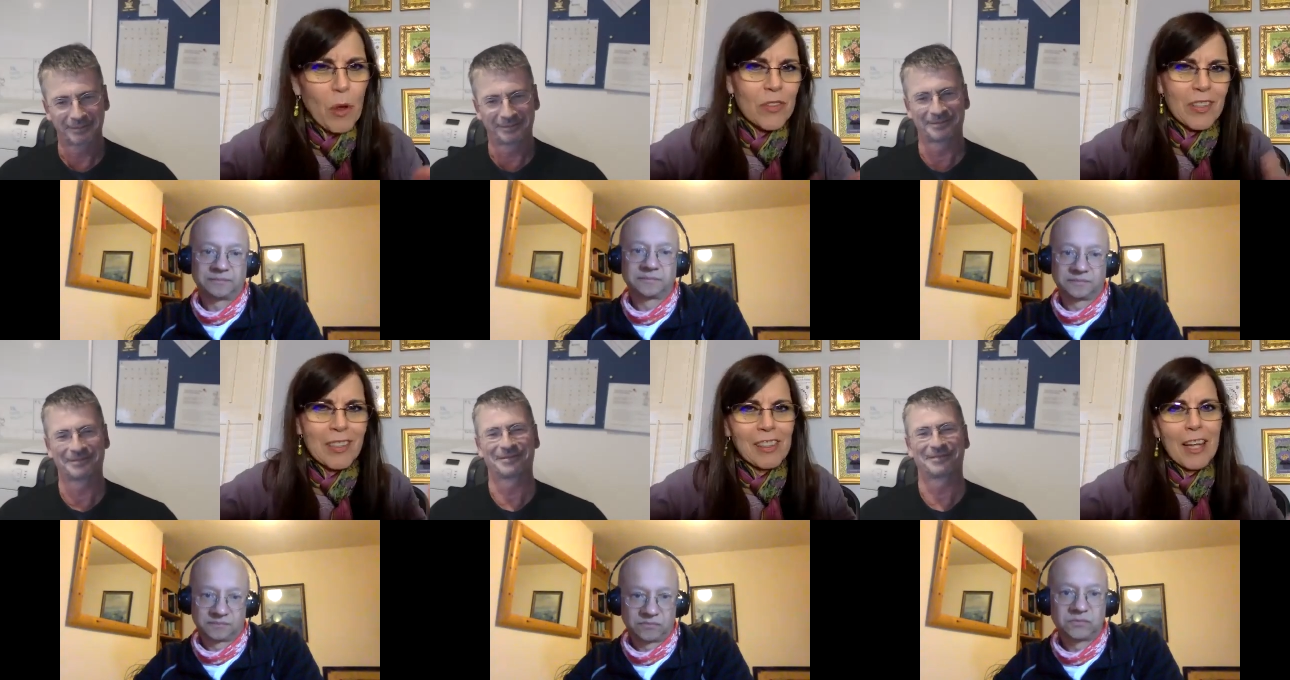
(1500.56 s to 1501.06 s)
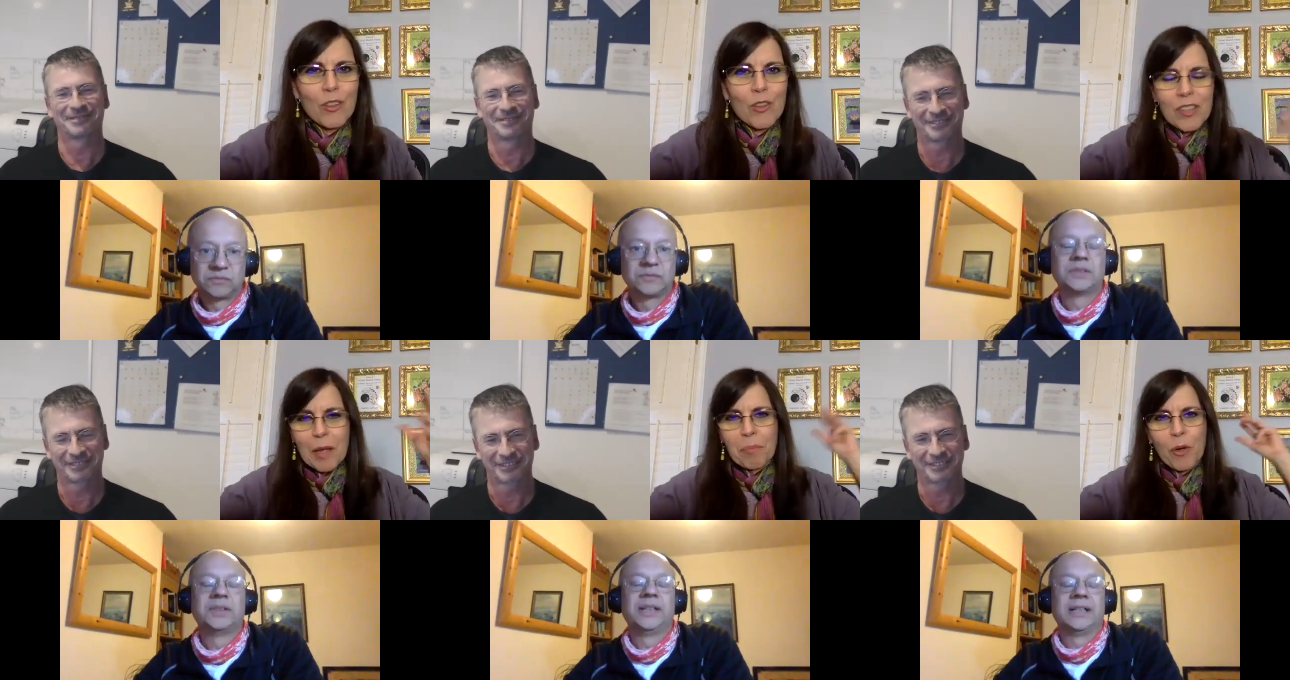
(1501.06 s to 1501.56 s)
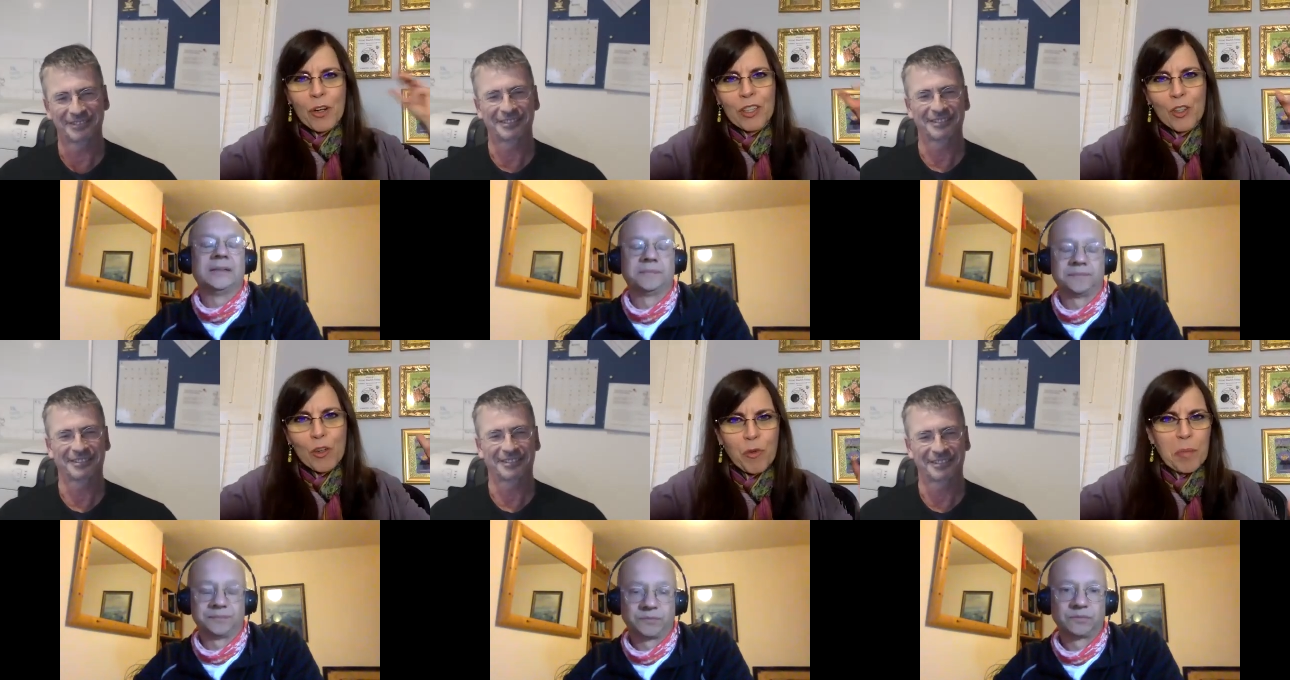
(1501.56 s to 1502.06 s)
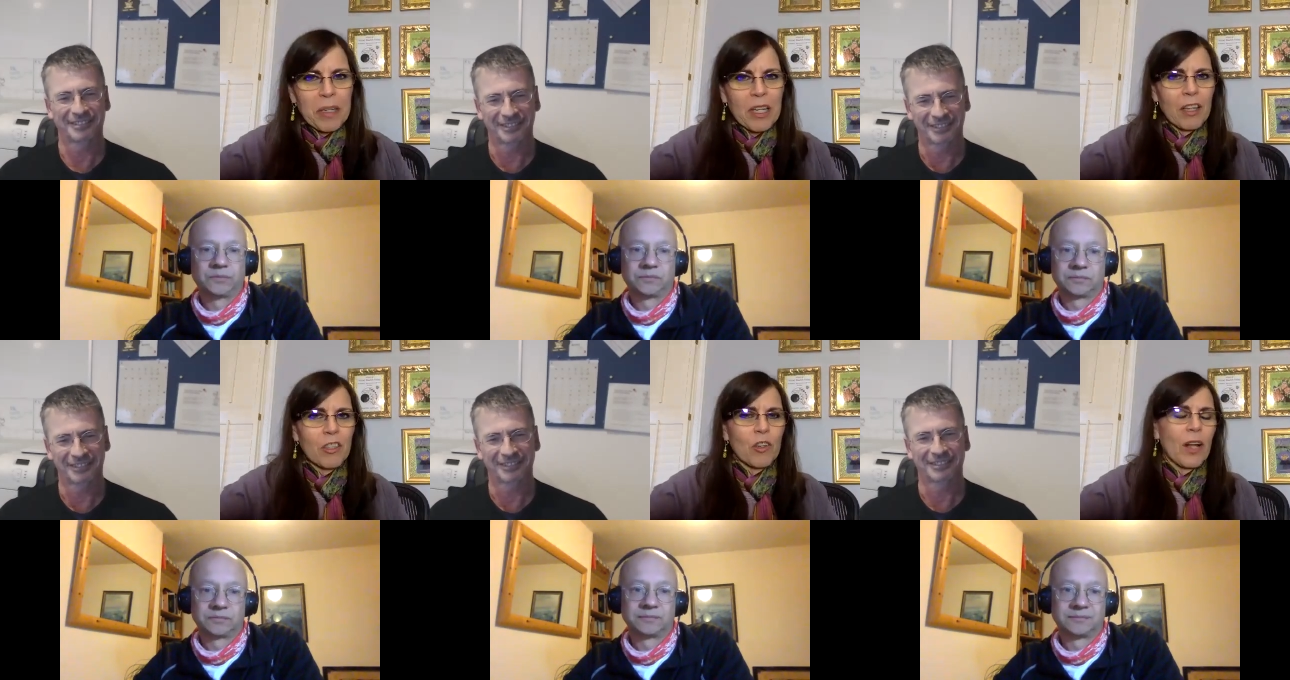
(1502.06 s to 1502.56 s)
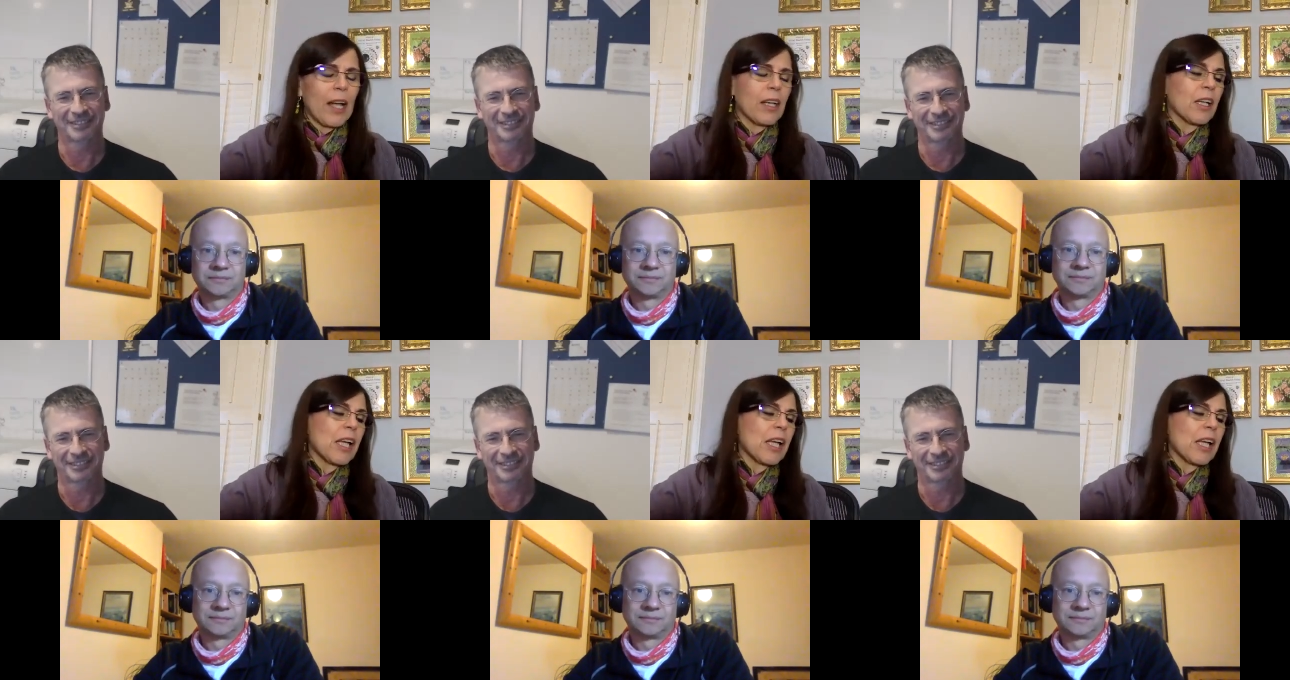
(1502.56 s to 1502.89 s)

Speaker 1: poses, like you said, yeah. putting your foot behind your head.